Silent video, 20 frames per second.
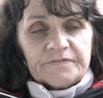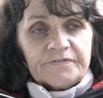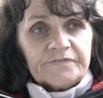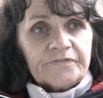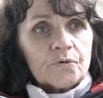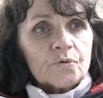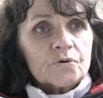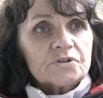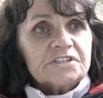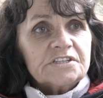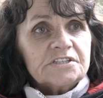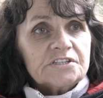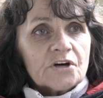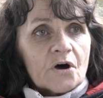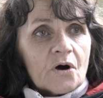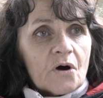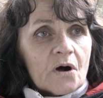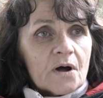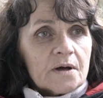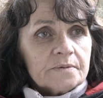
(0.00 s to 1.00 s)
40
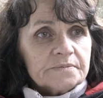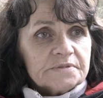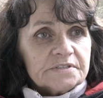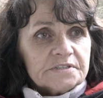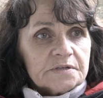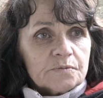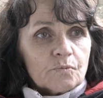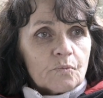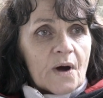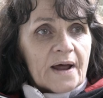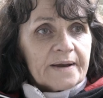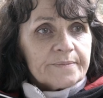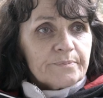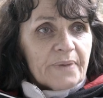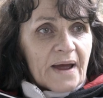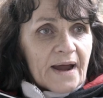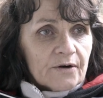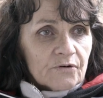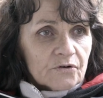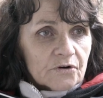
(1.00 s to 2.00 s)
times in one
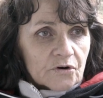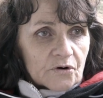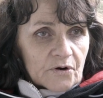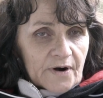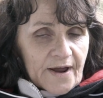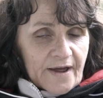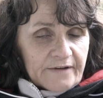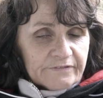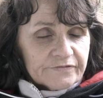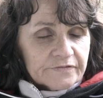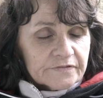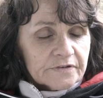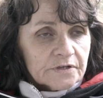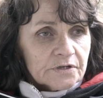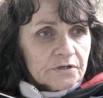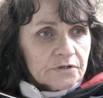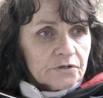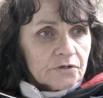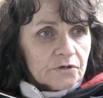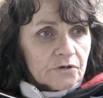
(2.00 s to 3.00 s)

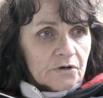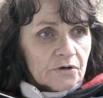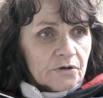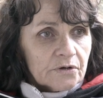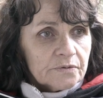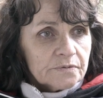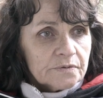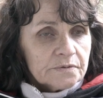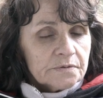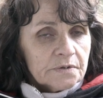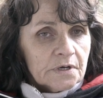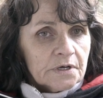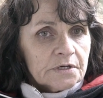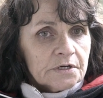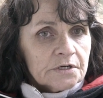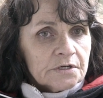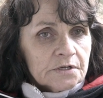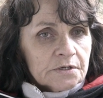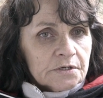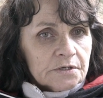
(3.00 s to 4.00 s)
paragraph, you know,
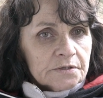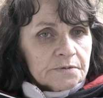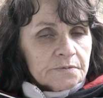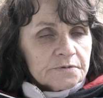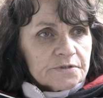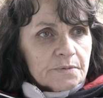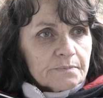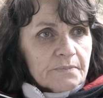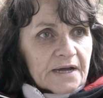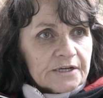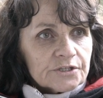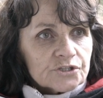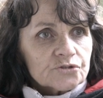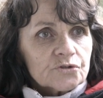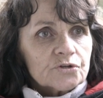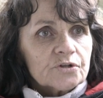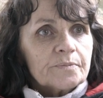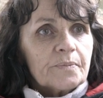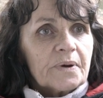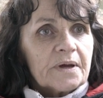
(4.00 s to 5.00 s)
make
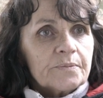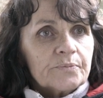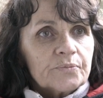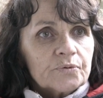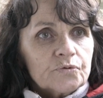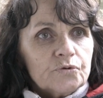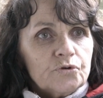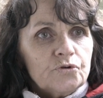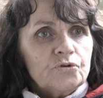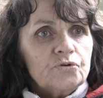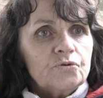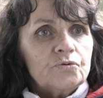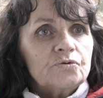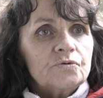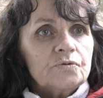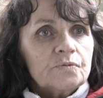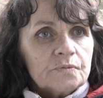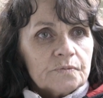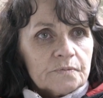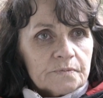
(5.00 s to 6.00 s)
sure the people knew.
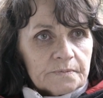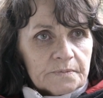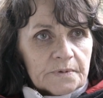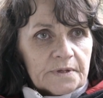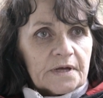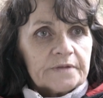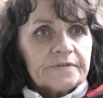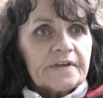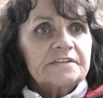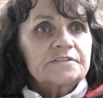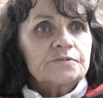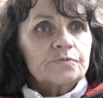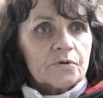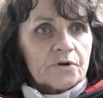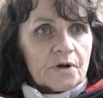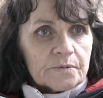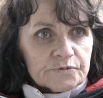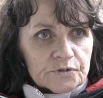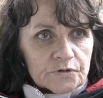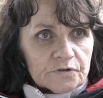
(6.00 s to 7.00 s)
That's
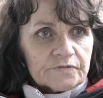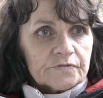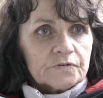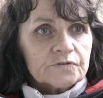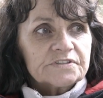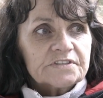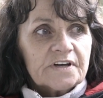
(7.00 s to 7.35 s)
what I'm doing it for.